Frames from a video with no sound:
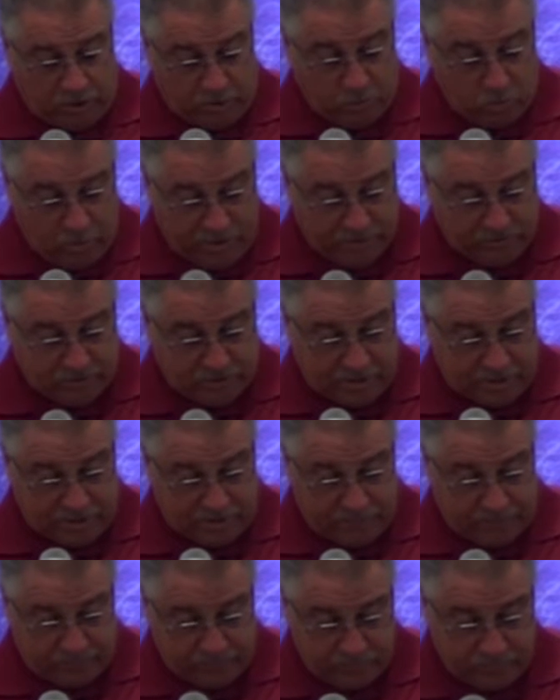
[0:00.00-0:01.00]
On
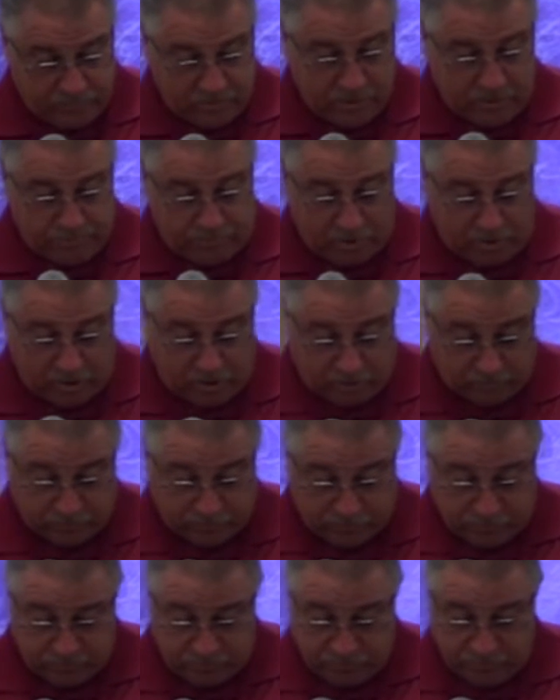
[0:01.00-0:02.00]
Wednesday," he
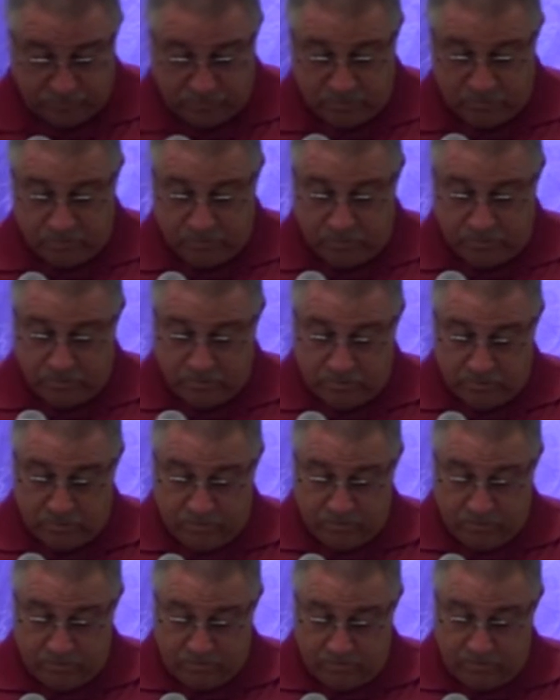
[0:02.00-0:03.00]
paused.
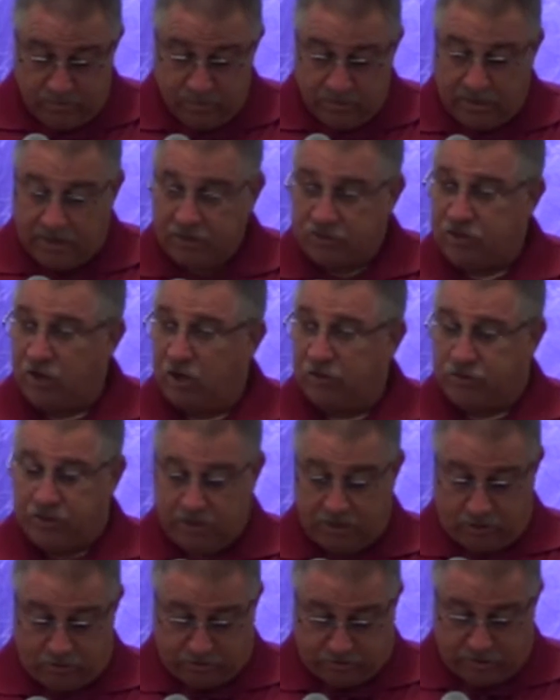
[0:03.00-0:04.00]
I saw
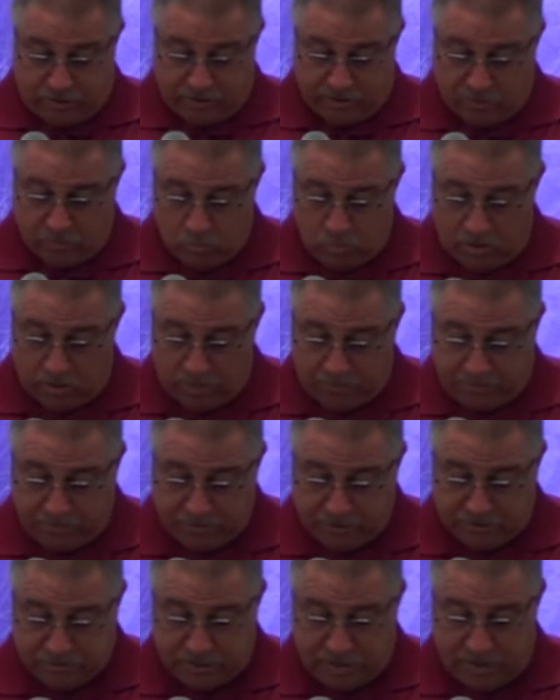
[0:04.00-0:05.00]
tears starting to well
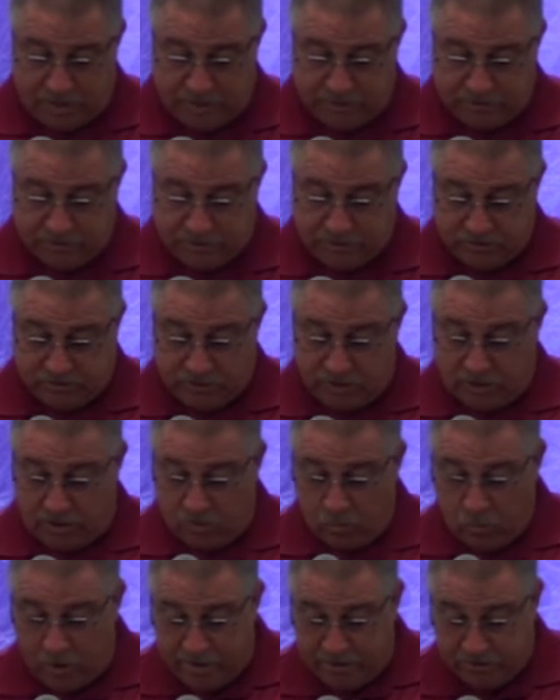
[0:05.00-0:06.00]
up in his eyes. He said,
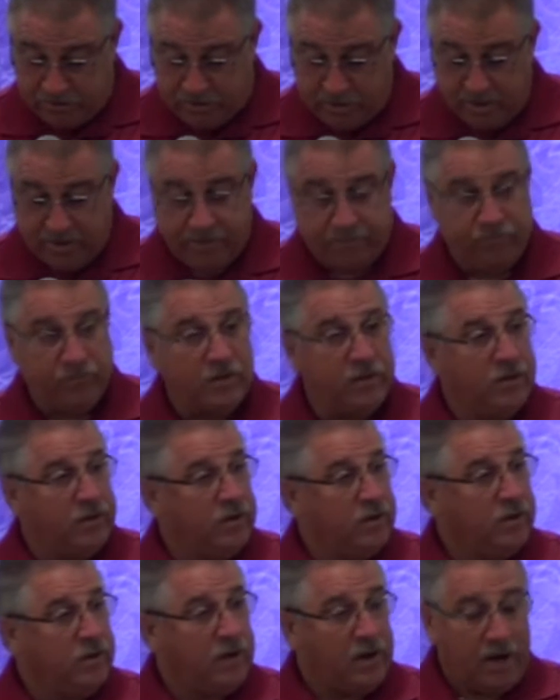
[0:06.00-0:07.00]
"On Wednesday,
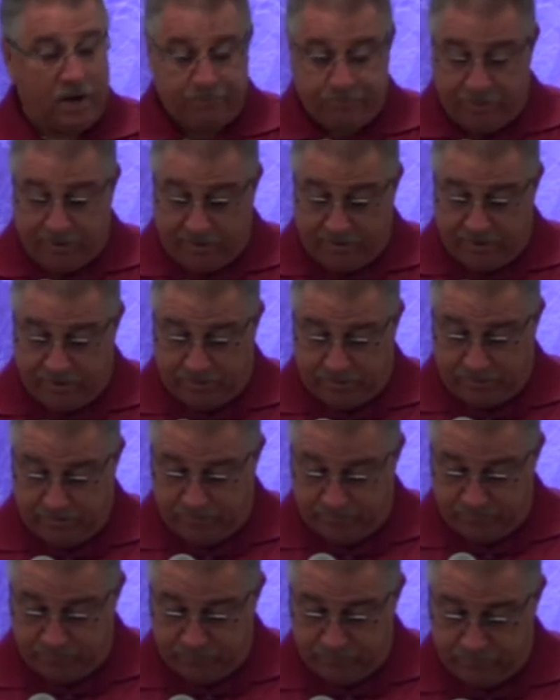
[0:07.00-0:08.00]
I buried her."